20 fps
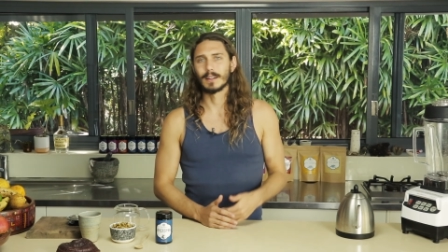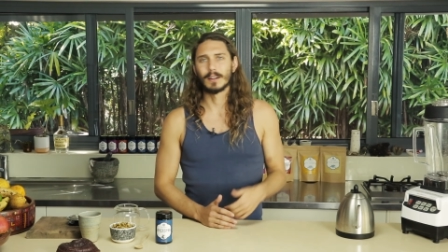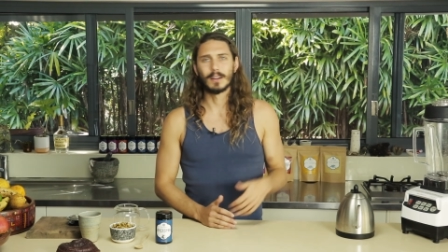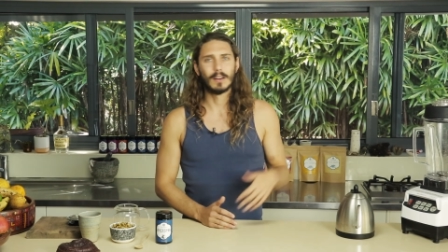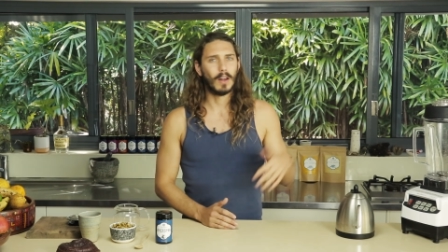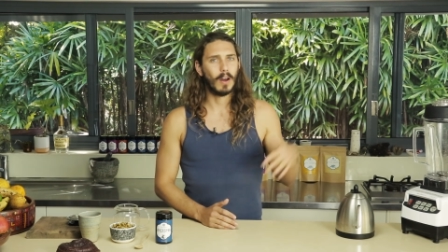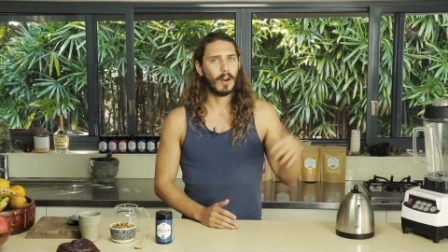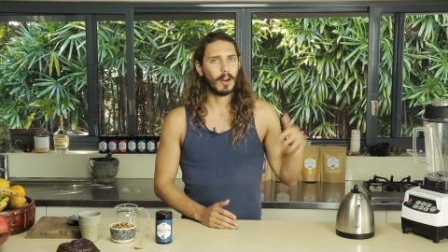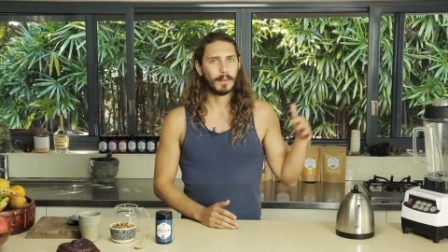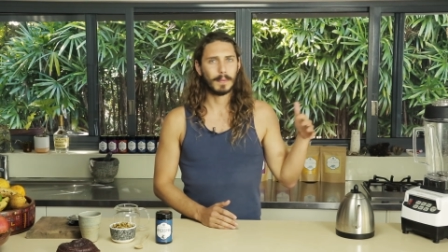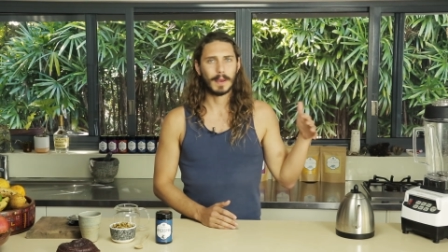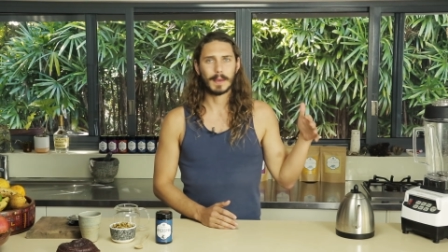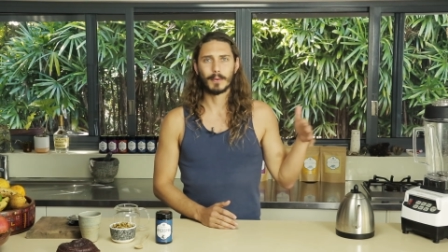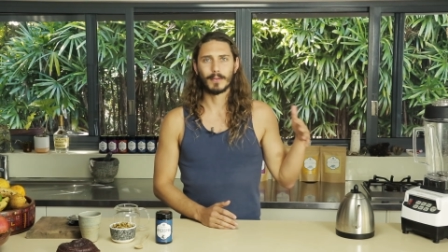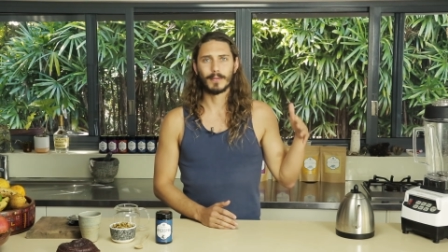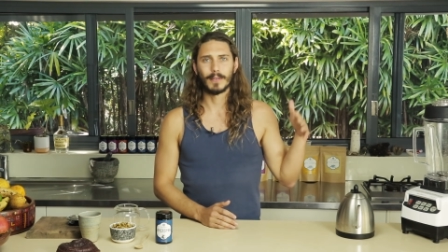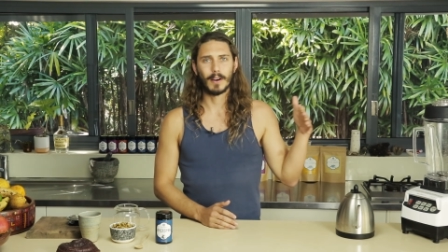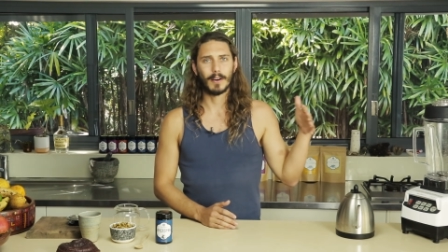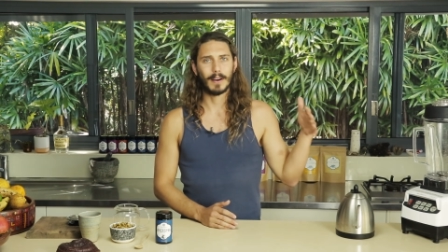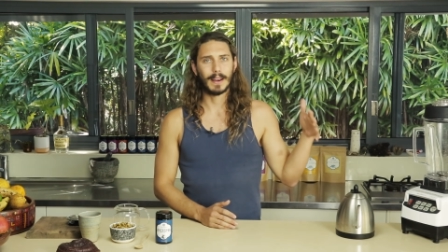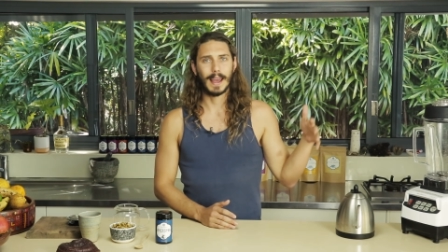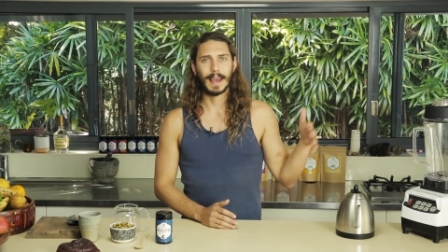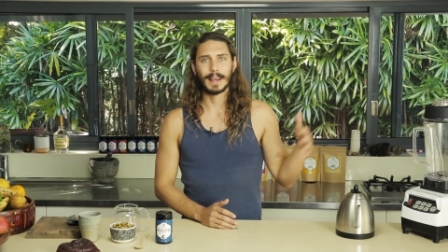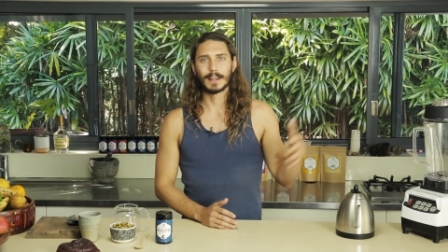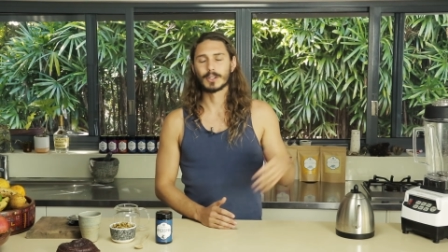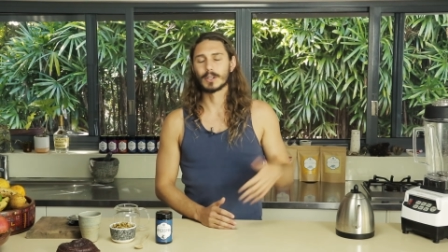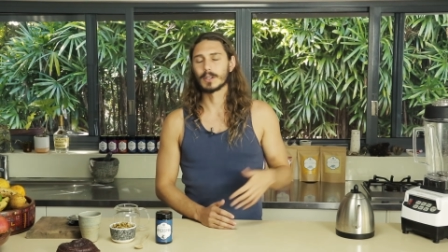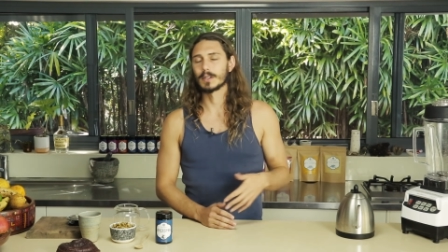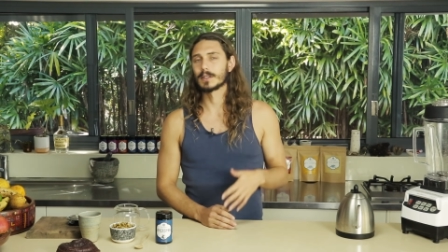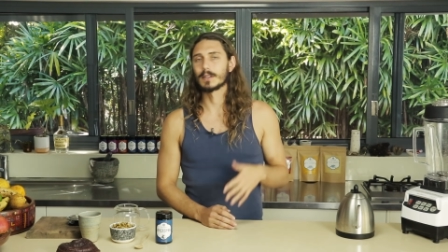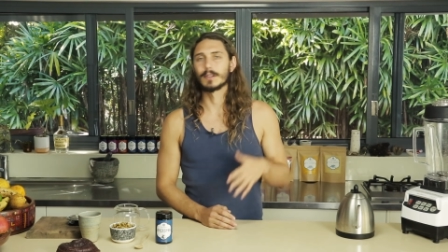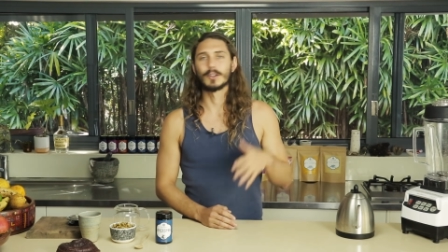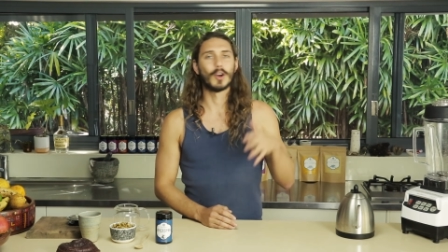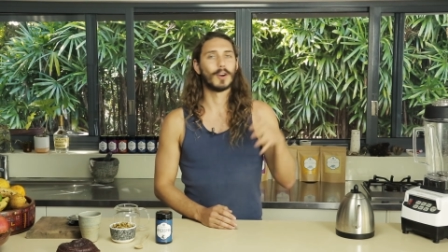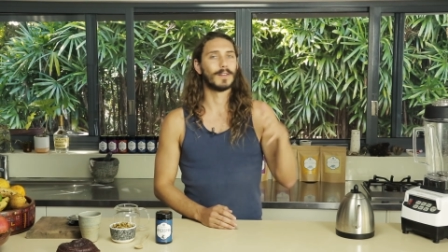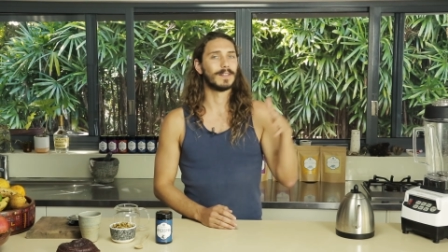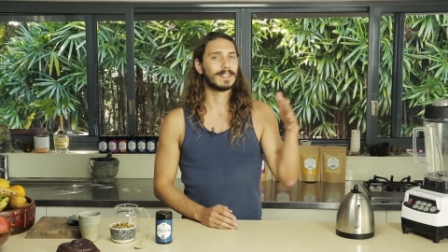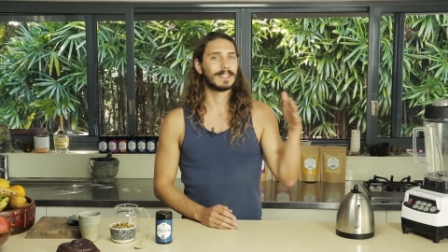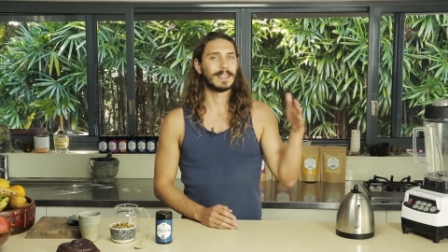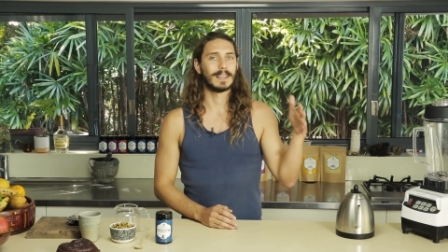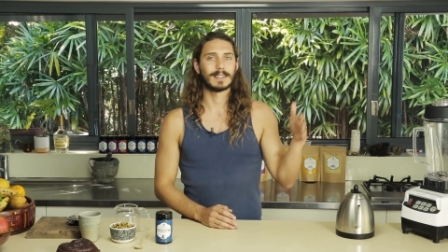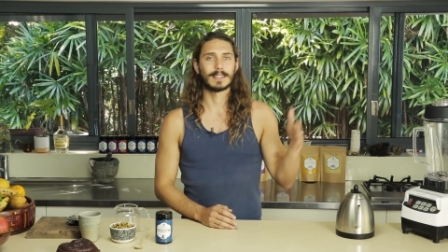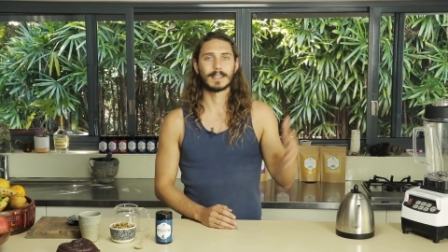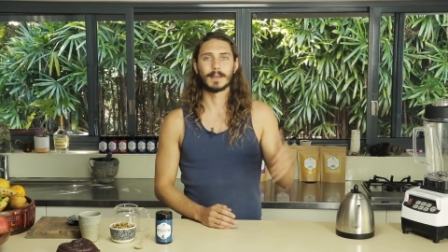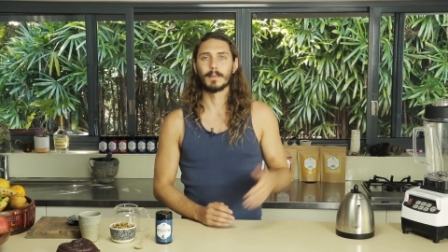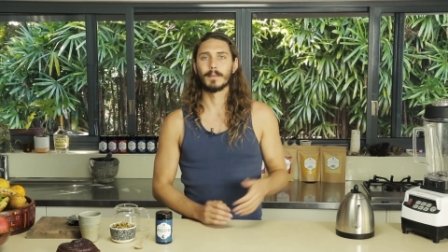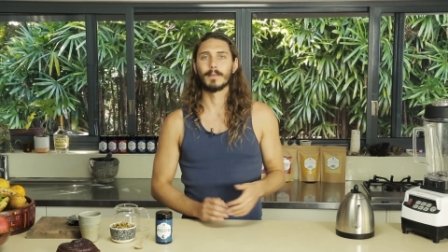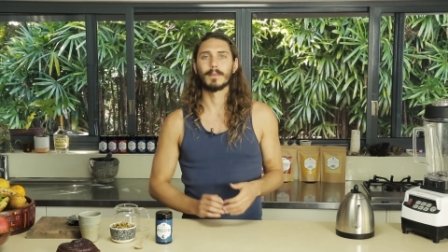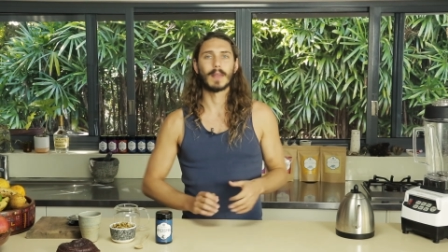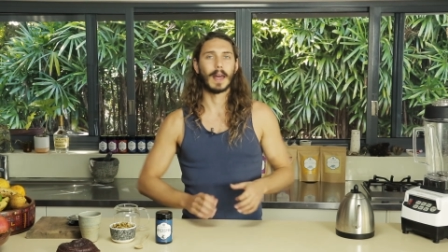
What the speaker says: A lot of people very anxious, nervous system